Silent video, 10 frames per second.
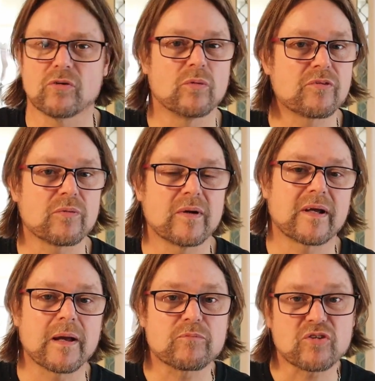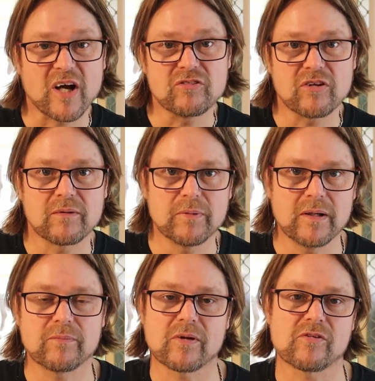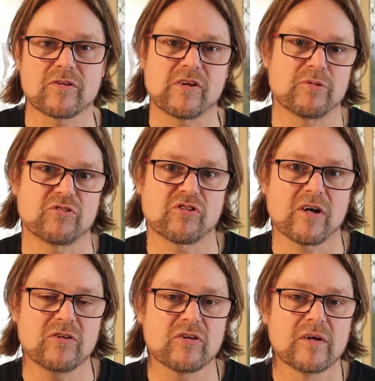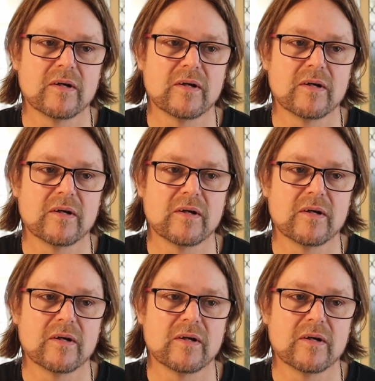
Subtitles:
2 or 3, kept changing a bit because of the temperature change.